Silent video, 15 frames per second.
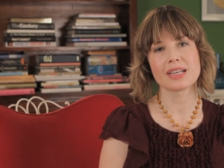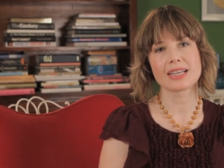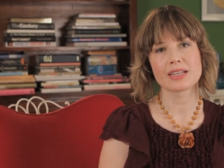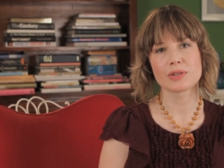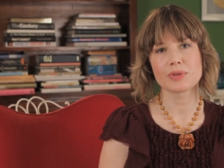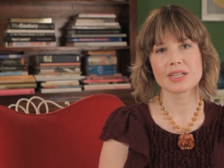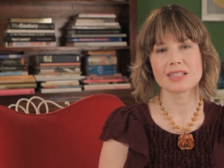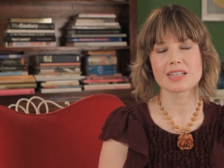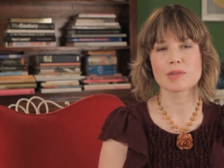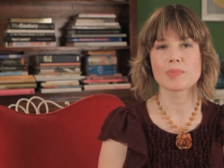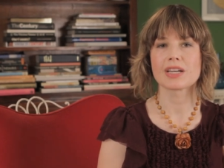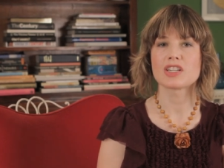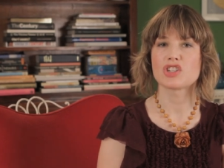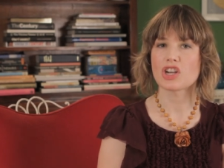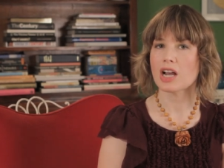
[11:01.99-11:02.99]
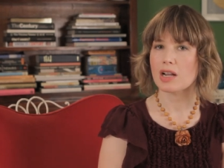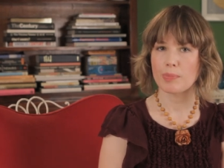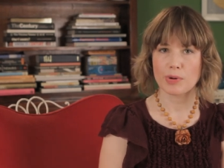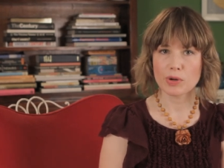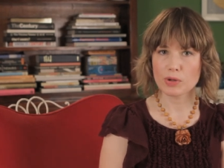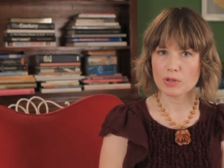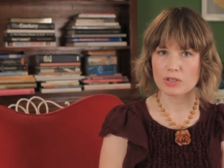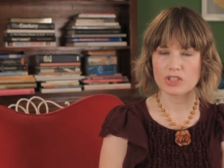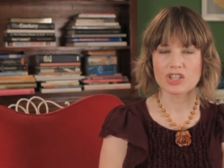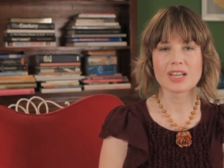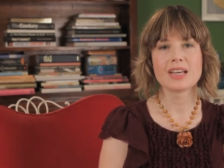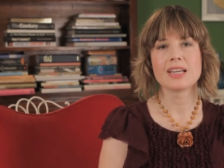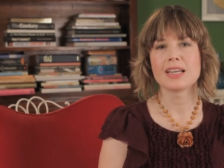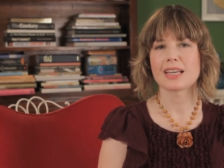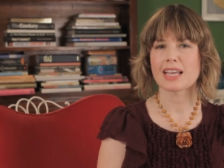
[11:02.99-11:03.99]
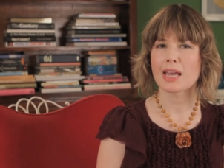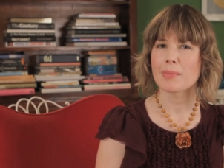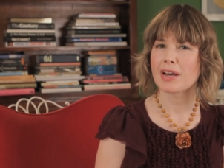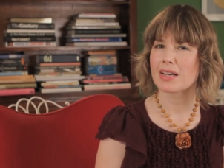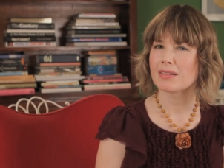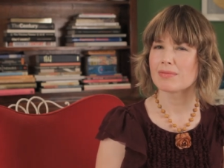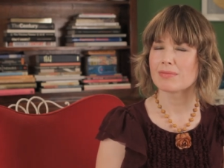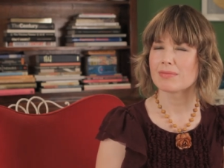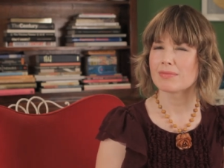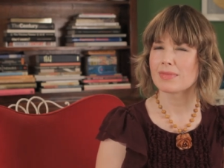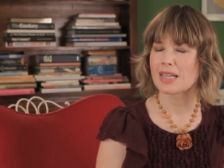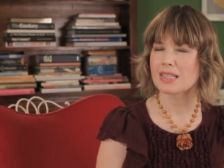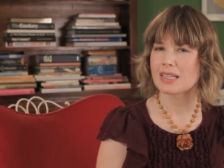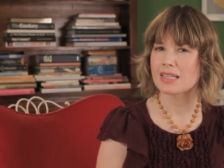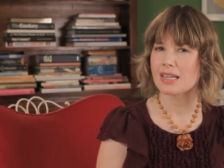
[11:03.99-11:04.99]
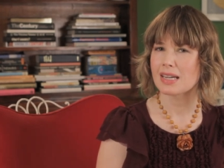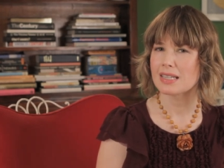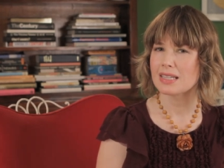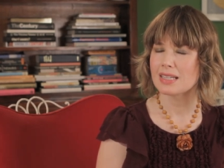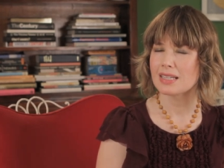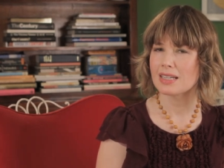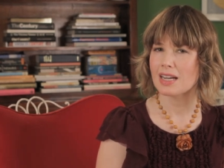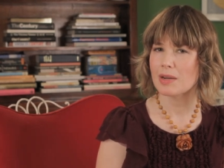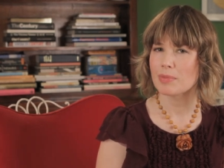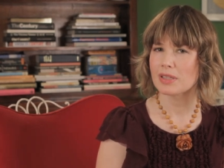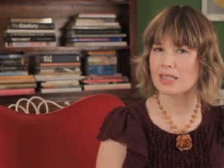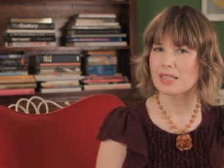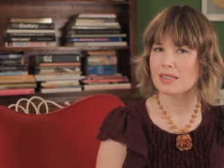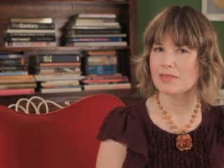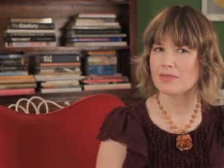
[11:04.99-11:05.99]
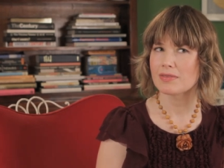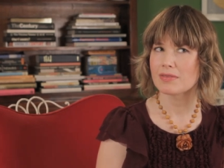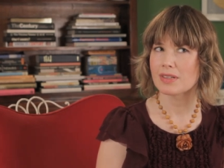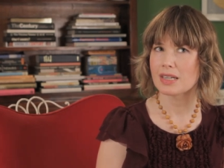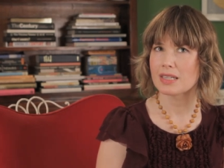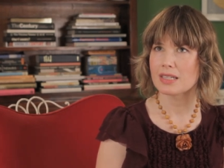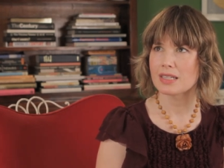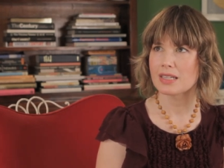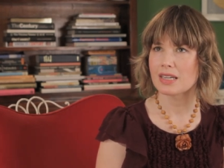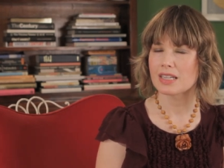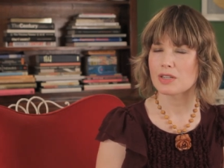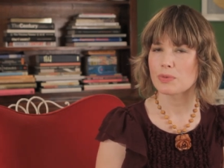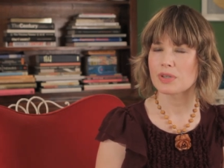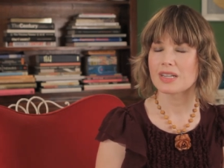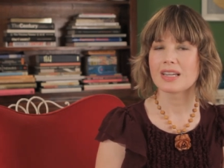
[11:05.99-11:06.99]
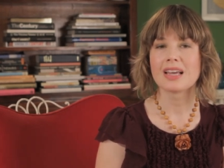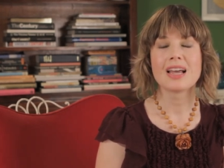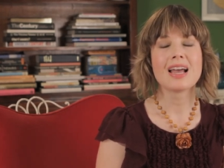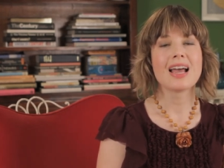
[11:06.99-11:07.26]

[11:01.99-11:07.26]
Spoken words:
Égoïste is by Jacques Polge. It came out 1990, I believe, 1991.